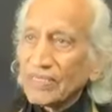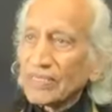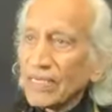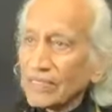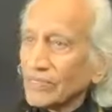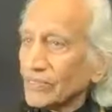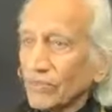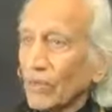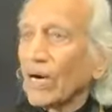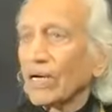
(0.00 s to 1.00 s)
that
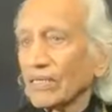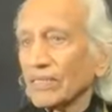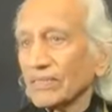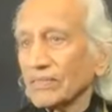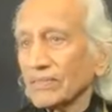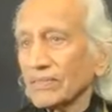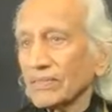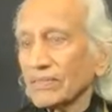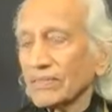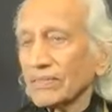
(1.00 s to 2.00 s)
you are
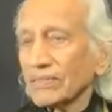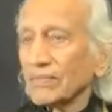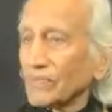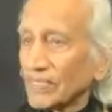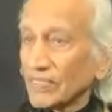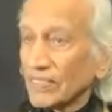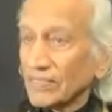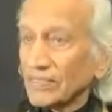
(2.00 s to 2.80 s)
within.